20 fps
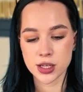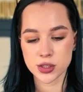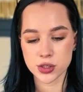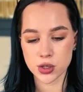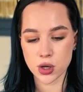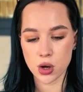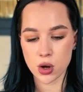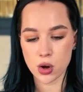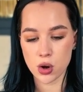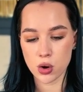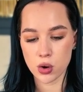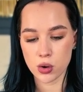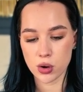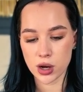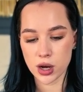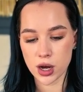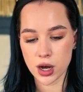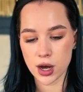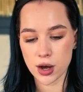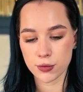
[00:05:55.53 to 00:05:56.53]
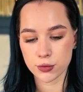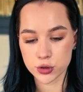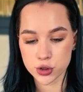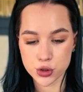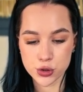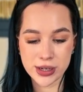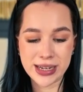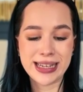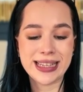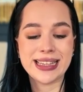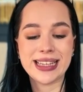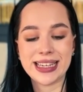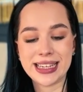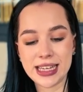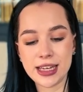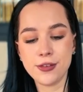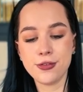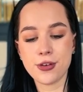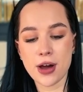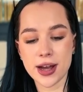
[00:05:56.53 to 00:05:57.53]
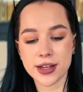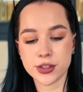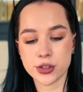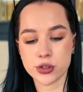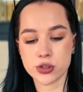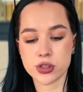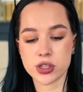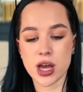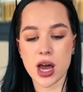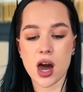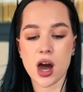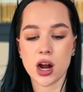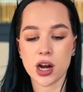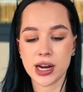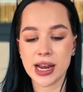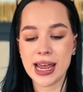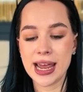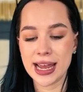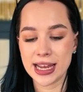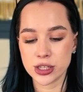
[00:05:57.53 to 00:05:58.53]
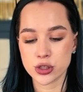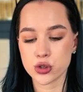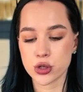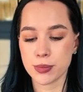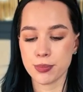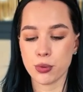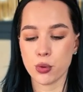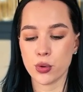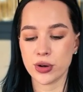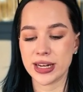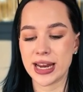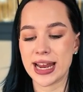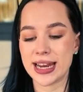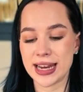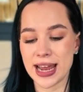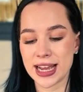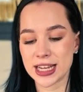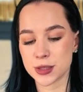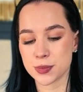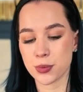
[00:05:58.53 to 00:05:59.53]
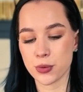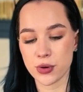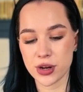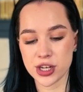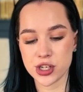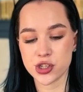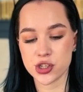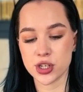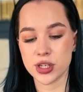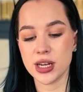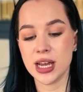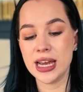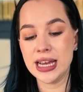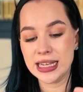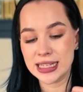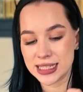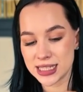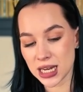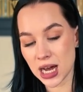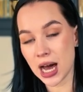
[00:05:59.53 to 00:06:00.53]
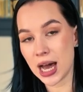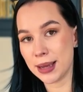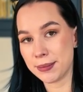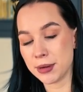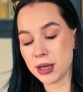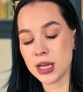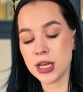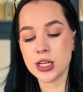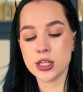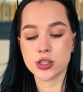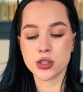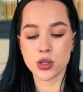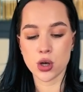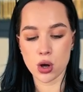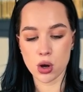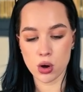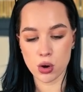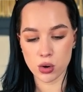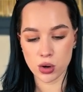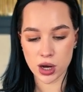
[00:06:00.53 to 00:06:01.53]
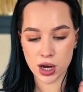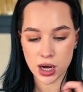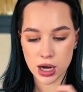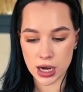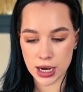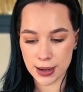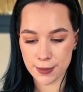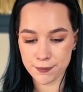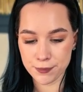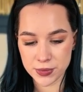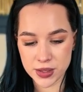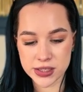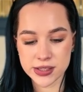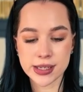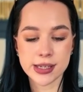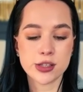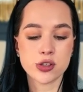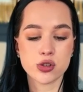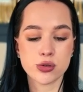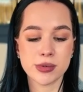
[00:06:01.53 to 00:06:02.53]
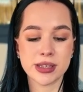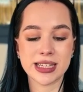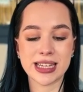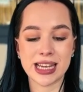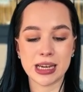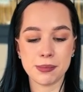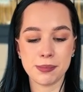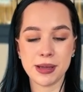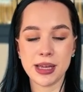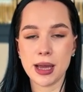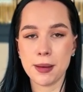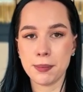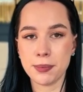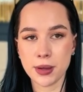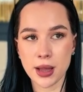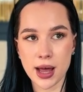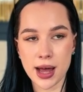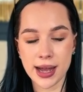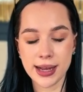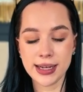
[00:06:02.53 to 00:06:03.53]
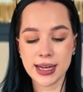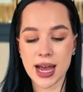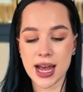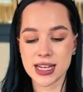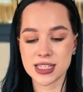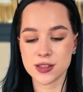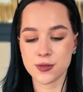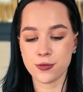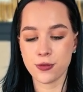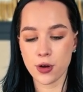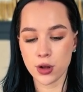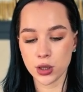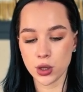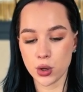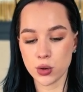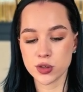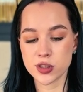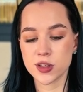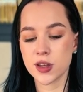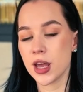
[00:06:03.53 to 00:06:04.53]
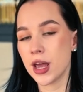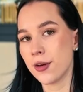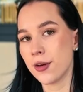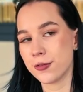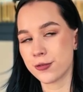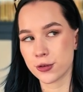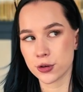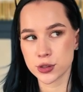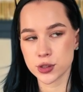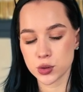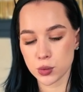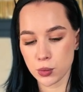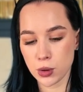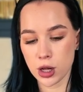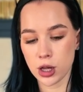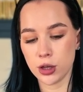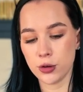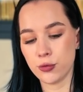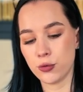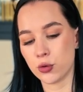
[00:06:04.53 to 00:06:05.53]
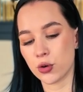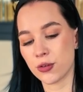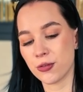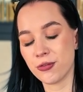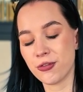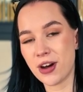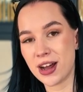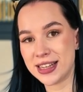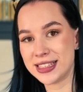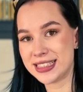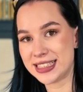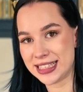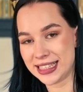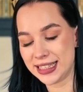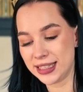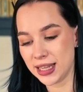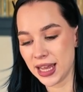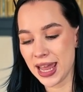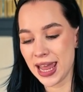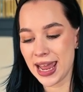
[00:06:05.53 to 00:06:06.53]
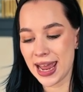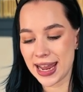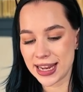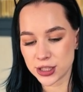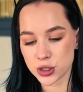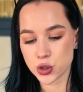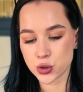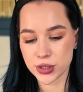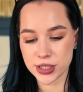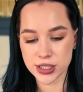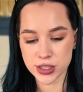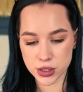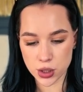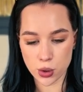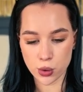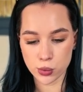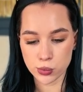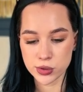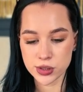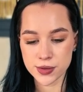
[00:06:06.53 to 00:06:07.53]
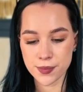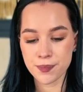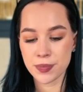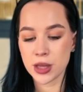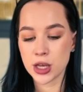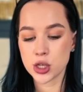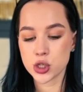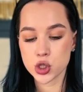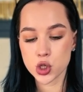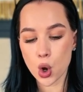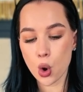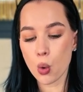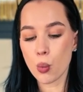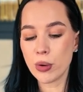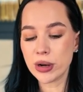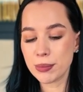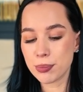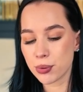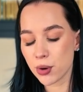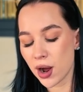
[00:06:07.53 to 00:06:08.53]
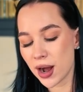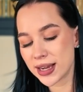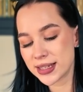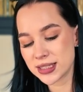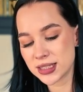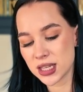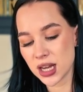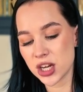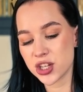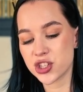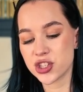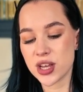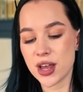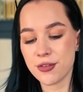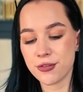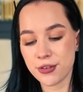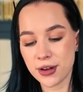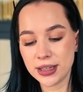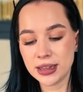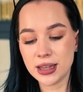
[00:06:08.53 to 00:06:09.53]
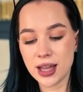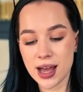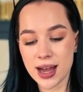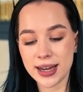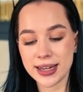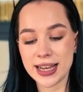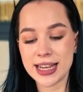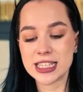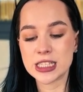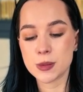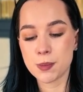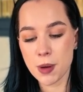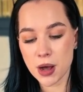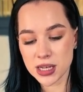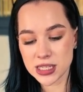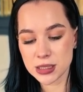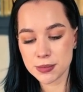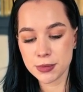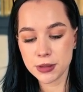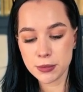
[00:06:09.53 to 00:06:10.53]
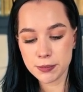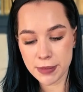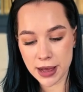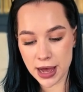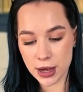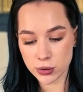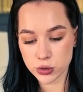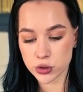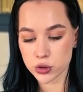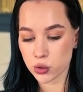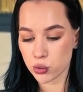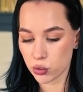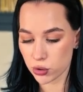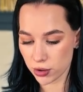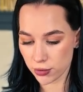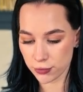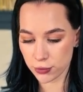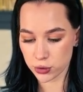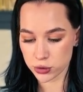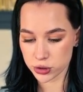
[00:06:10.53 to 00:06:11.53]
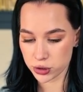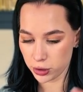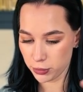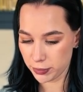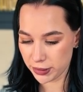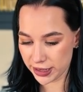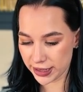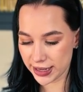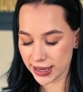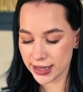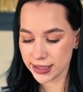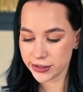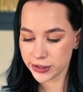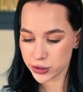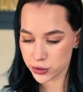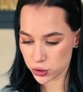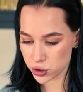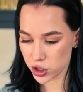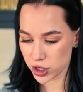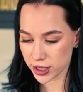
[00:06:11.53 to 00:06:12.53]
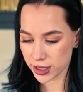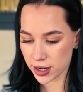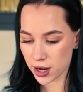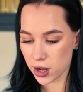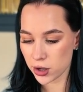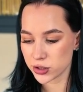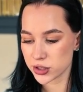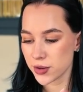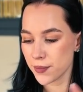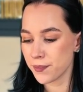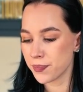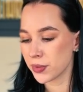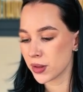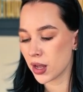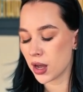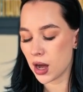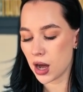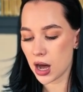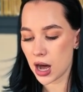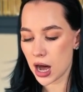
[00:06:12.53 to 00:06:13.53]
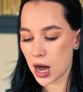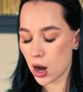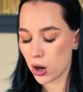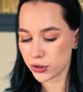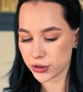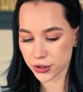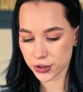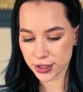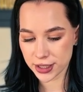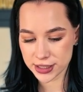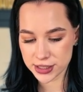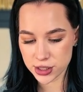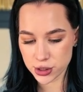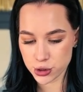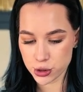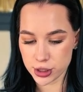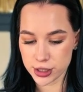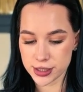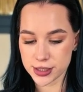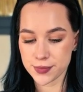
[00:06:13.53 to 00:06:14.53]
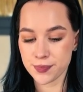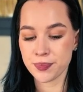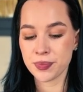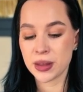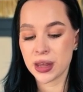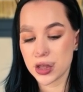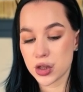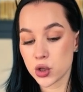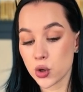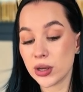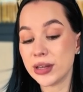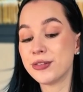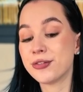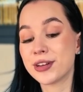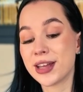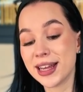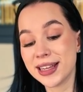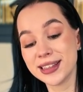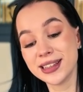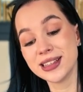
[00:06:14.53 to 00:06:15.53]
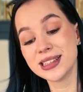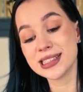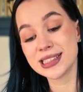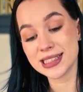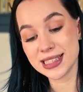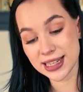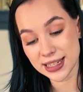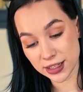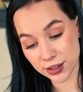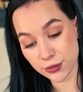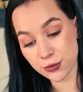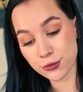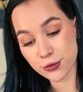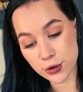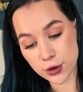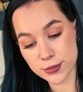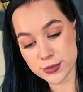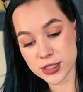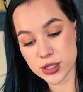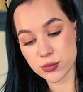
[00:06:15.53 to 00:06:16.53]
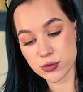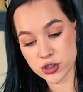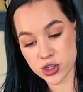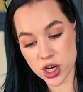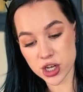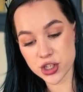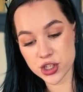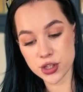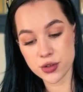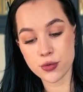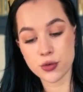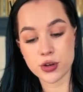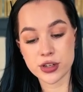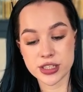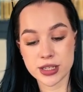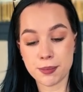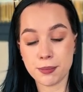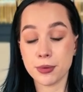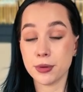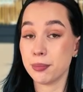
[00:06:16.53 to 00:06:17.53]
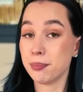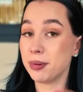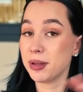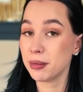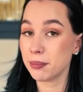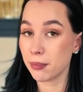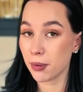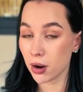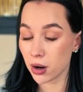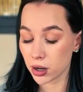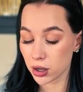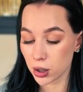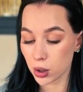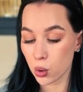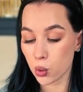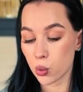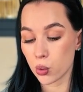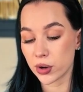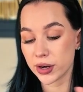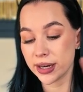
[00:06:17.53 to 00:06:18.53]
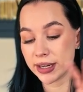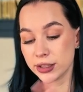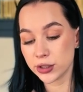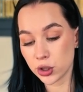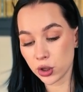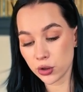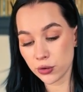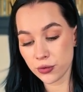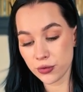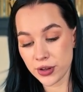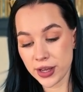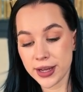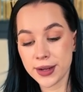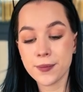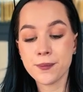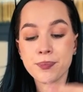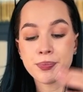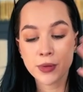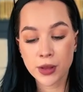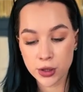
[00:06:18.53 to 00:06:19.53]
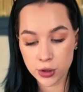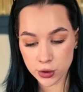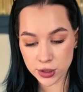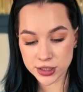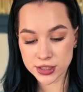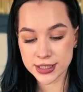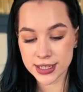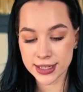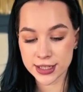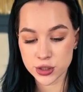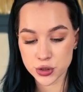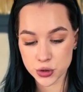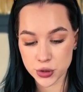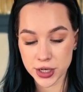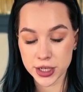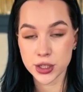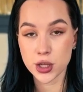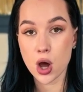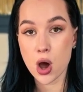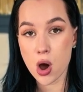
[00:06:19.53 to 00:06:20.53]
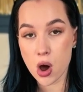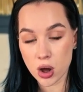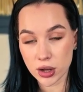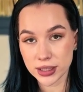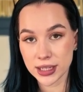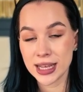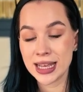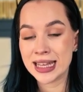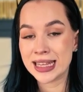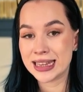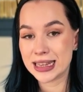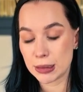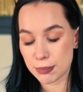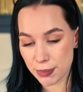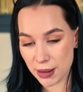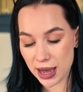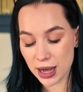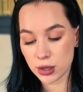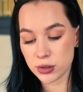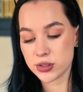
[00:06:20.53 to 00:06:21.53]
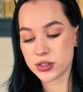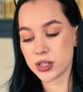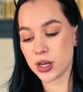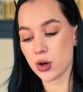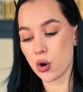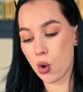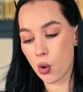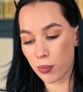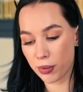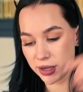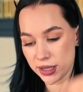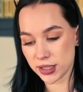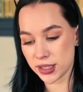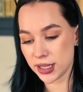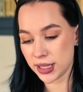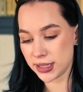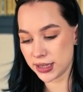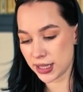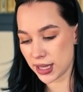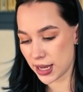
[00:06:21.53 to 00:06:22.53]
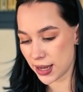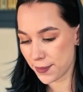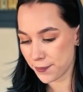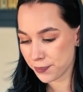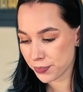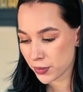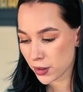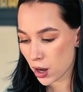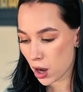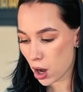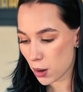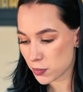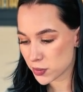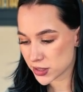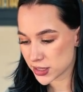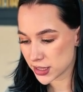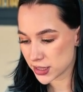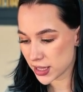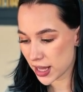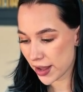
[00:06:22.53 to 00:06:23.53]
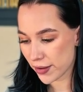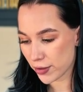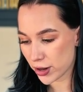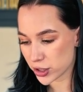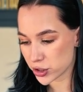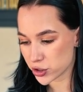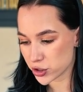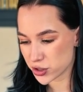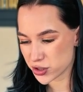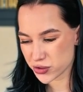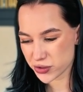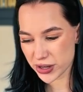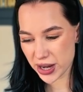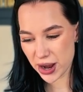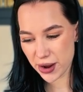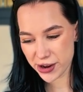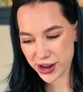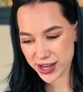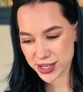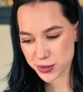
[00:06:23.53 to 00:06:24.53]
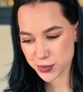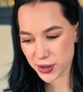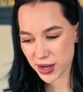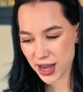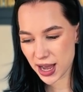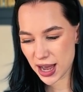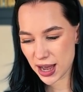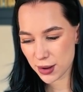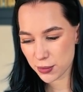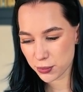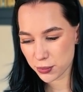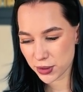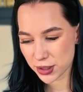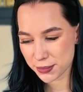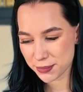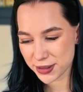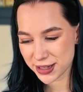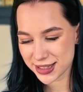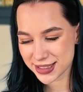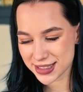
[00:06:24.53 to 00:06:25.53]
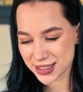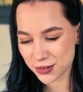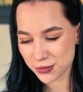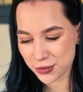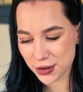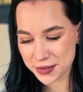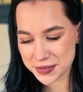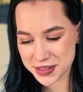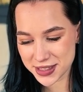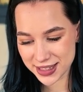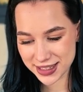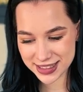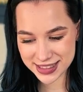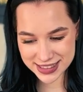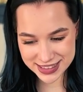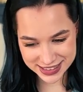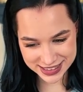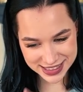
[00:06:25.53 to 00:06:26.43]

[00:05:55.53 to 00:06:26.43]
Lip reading: So for trading, the key factors are entry point and expiration time. So this instrument can be applied as follows. First of all, for finding entry zones. So when price touches a fund line, it's possible bounce or reversal. But again, need to check it out other conditions. So if candlestick confirms a rejection, for example, pin bar or engulfing, you can take a trade on the bounce and open it in the opposite direction. So now, guys, we have 1 minute and 5 seconds.